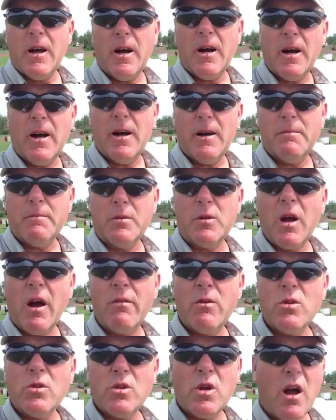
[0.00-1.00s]
um,
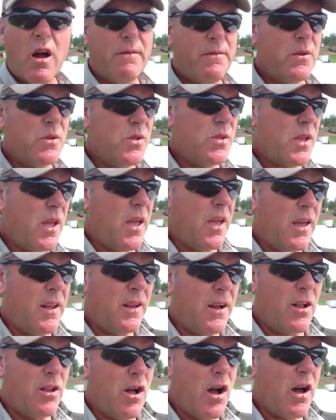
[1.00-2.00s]
governor's office, and
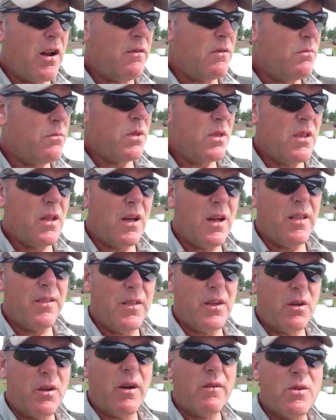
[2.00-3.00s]
a lot of them, uh,
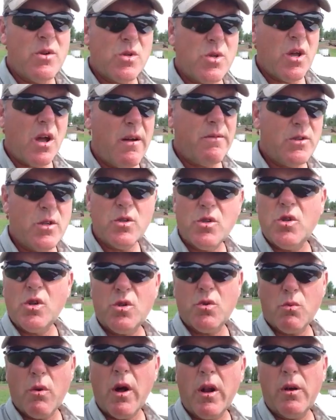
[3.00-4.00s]
the governor's office is
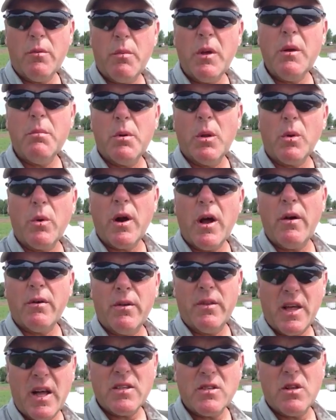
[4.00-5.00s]
just running people around.
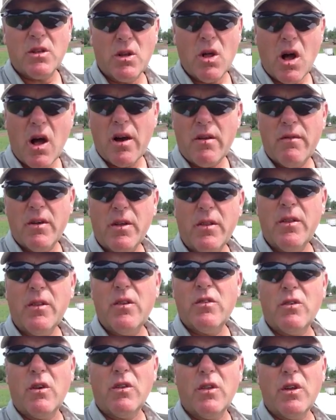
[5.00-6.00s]
That's a lot of it.
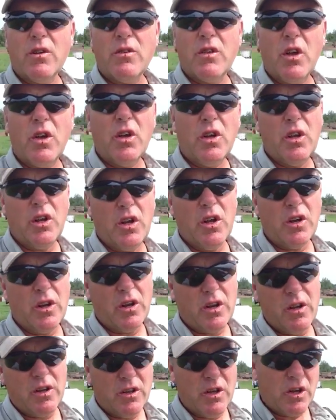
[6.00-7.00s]
So they'll tell you to go to,
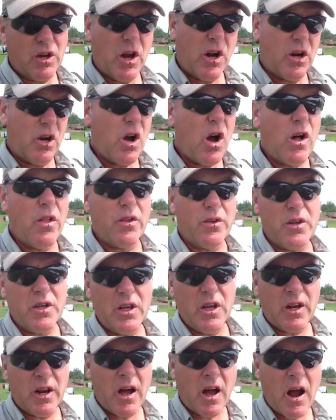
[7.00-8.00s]
you got to call the
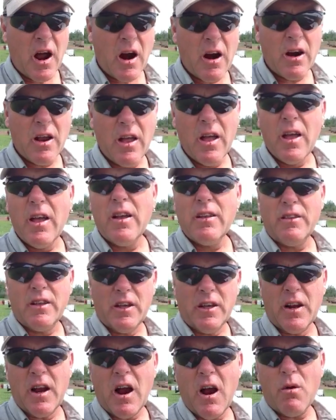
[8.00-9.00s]
DNR.
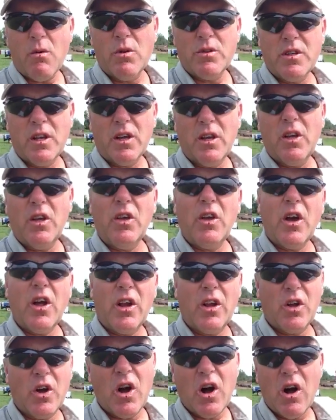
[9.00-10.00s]
DNR will tell you you got to
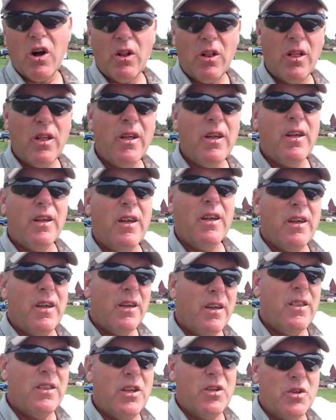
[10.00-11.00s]
call
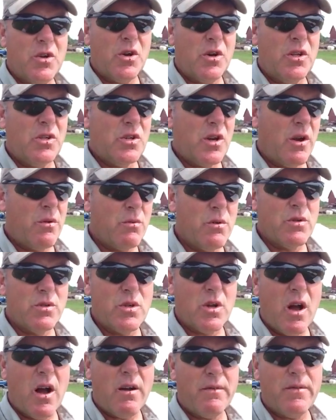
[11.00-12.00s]
the attorney general's
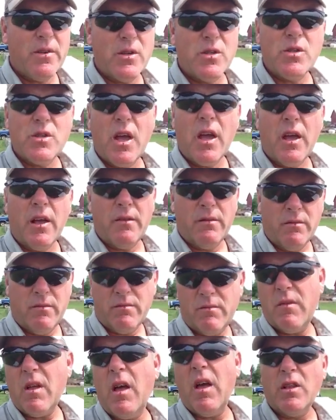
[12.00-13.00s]
office, and
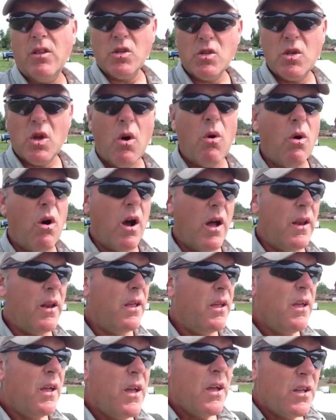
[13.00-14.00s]
and so
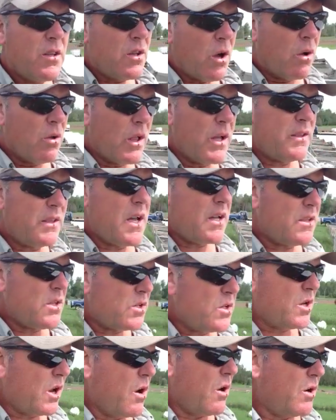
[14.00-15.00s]
on. Don't let that
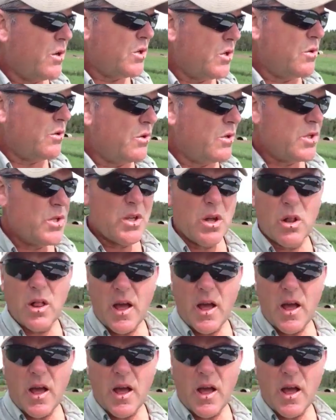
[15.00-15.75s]
discourage you. You still